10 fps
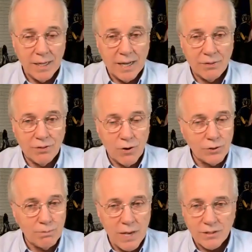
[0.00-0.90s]
Uh,
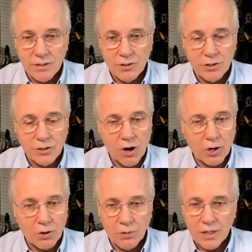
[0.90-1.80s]
those messages
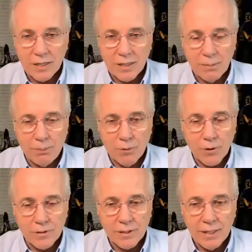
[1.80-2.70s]
are critically
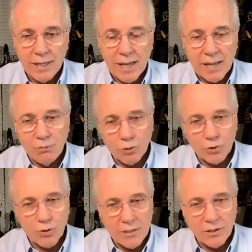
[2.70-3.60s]
important. And we'll
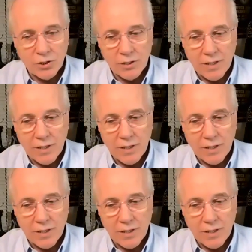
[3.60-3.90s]
transition